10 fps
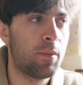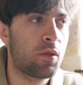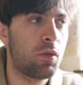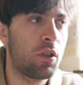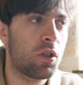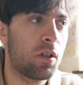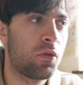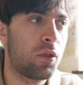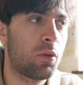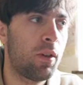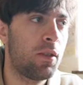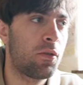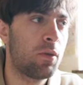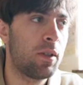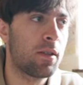stretcher for
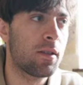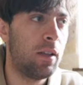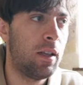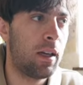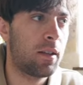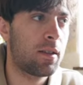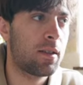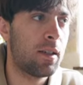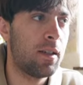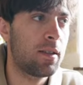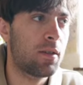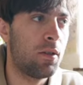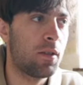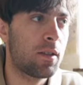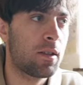creative reasons, like the slice
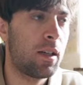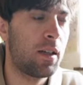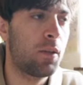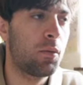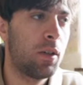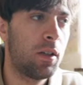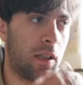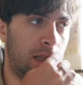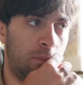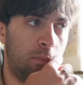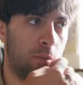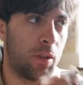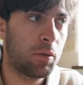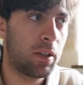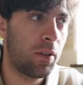or the cyclic one in
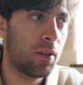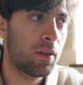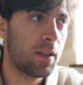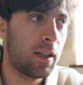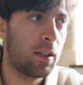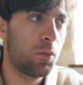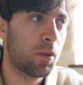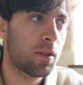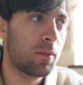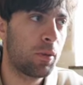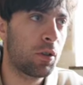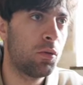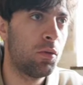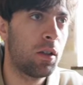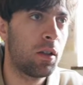Bitwig. I think the cyclic one is a bit cooler.